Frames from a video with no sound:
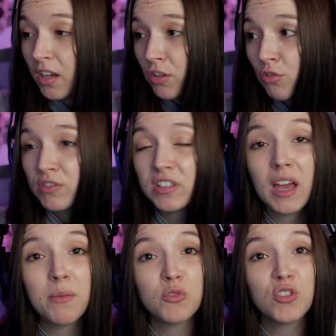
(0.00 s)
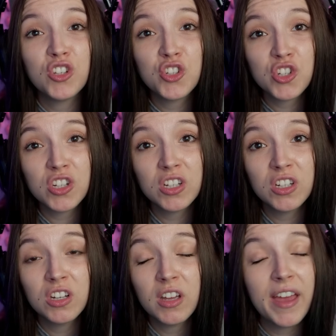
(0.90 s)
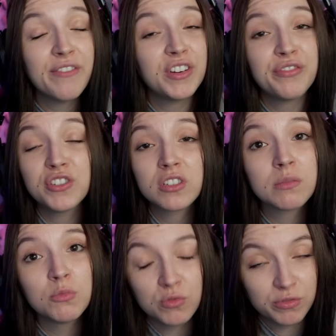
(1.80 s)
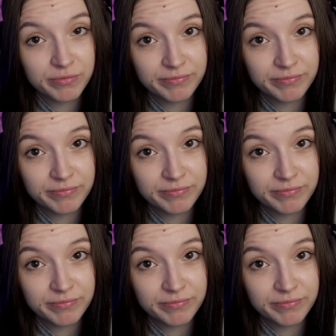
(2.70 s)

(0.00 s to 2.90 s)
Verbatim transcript: you see ammunition every first moon.